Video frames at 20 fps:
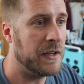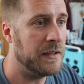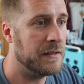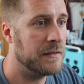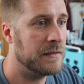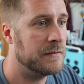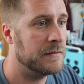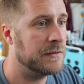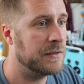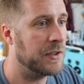
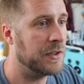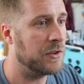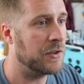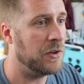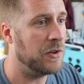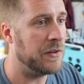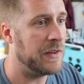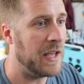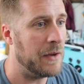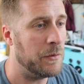You're going to
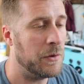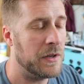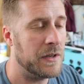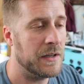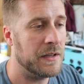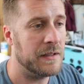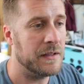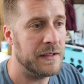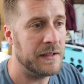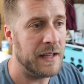call that
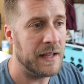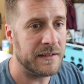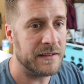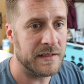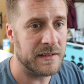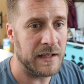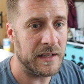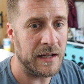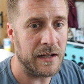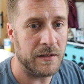one
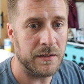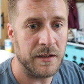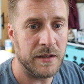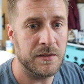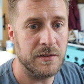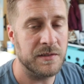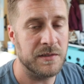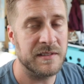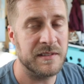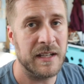Nextcloud and do
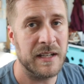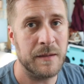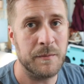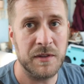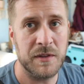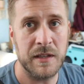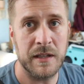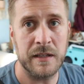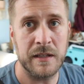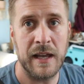the same
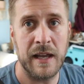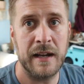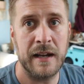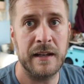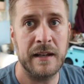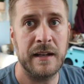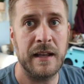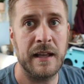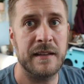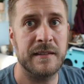thing, add it
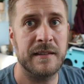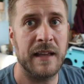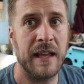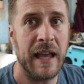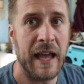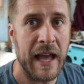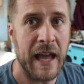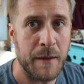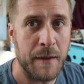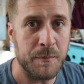as
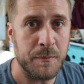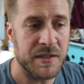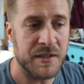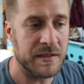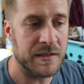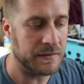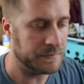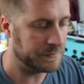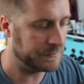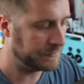apps
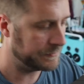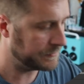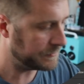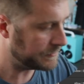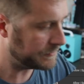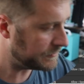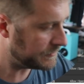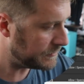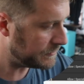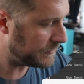
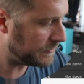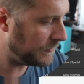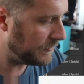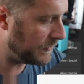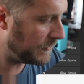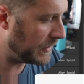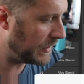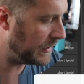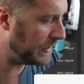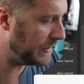
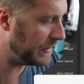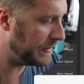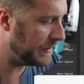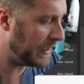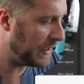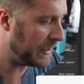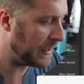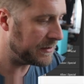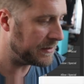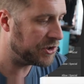in
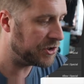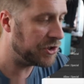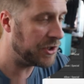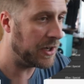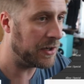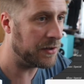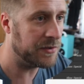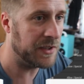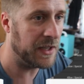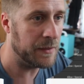that
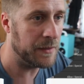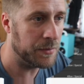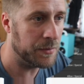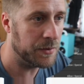share type.